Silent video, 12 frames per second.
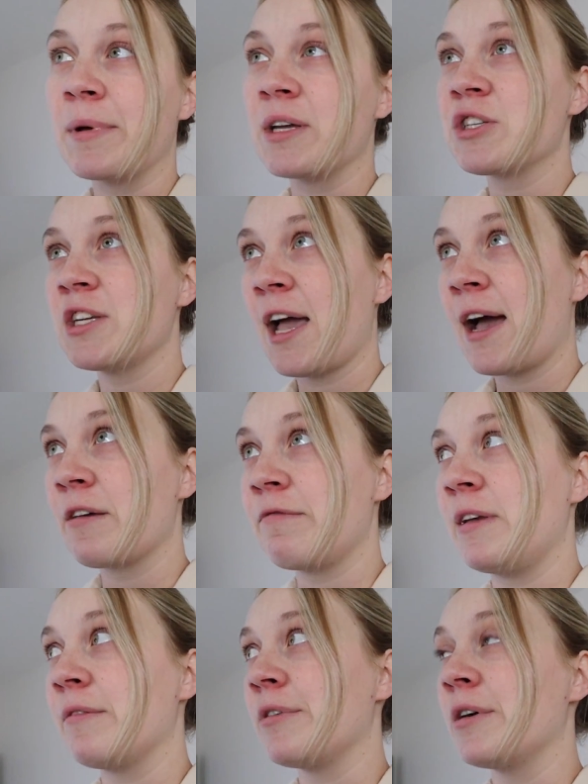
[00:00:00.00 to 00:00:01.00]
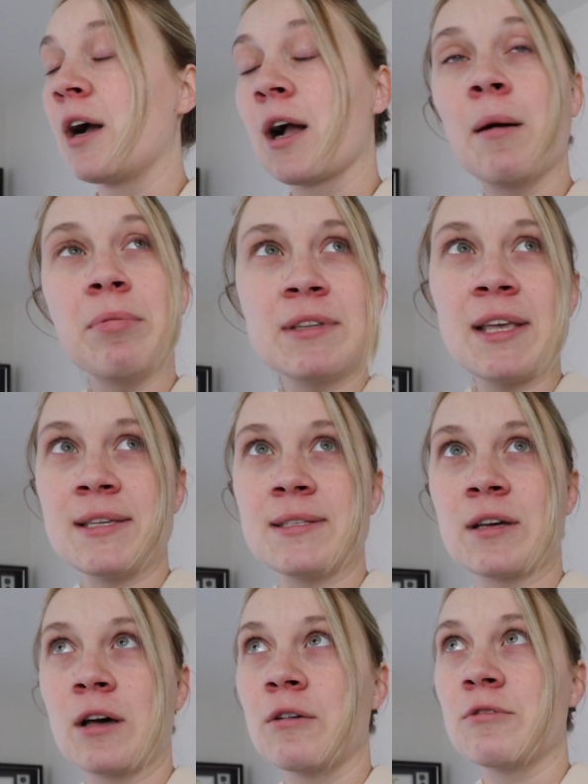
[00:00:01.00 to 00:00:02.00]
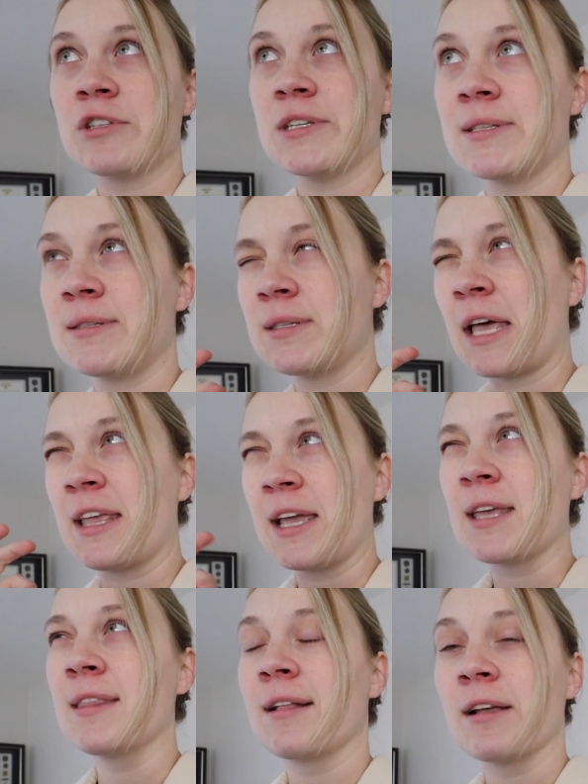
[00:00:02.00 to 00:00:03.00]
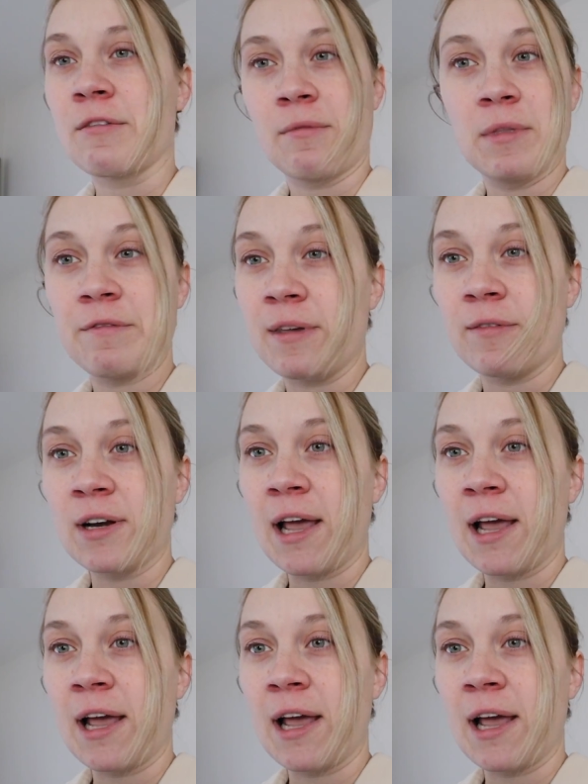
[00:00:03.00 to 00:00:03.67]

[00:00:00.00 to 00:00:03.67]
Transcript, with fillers: But she had a fever a couple days ago. She's, I think, in the clear from the fever